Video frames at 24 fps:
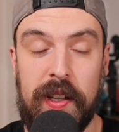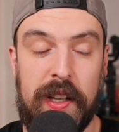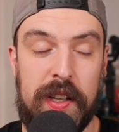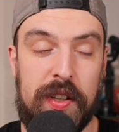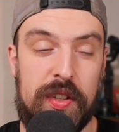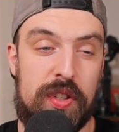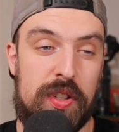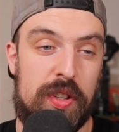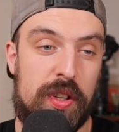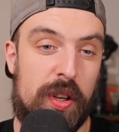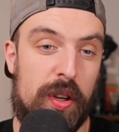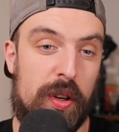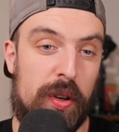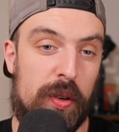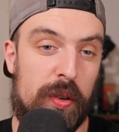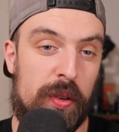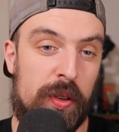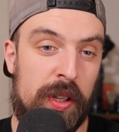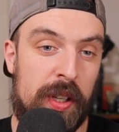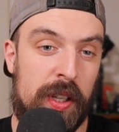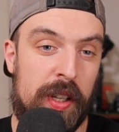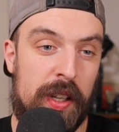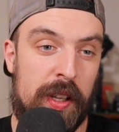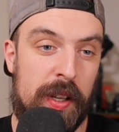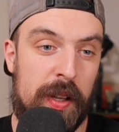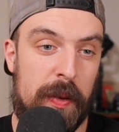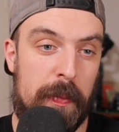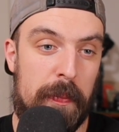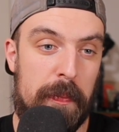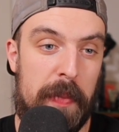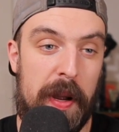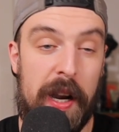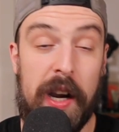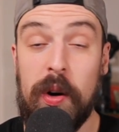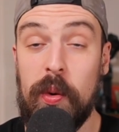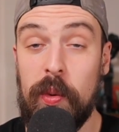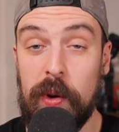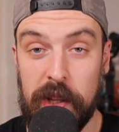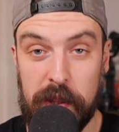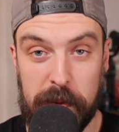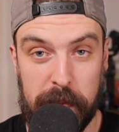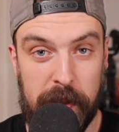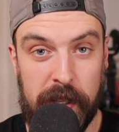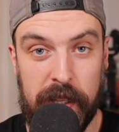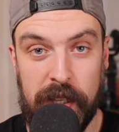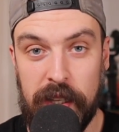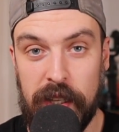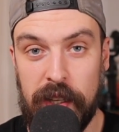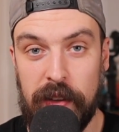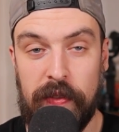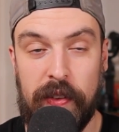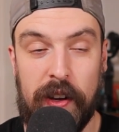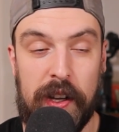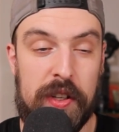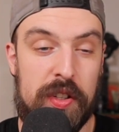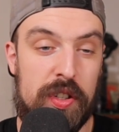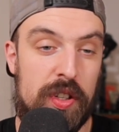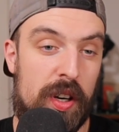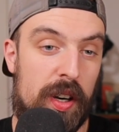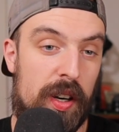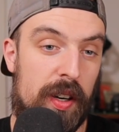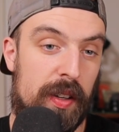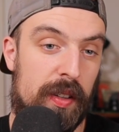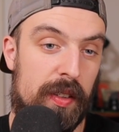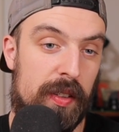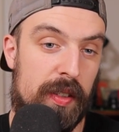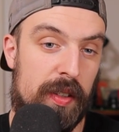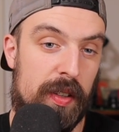and so bear with me if I start